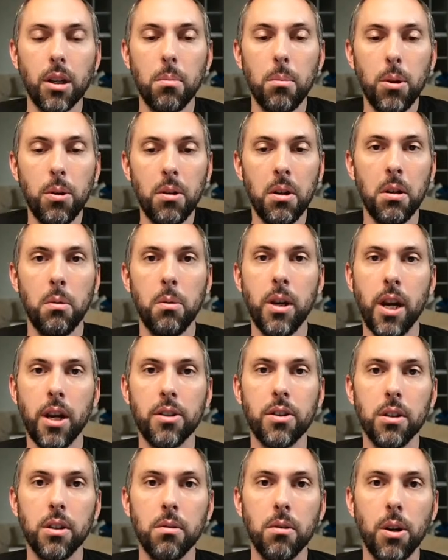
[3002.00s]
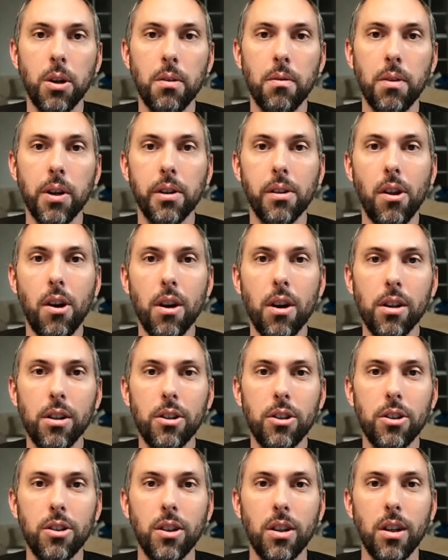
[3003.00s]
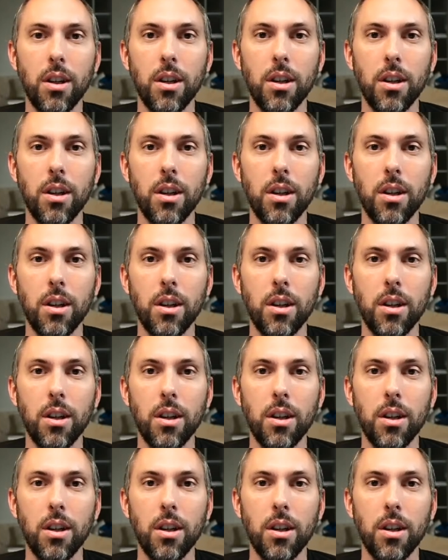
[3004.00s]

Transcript: community, we actually run a very large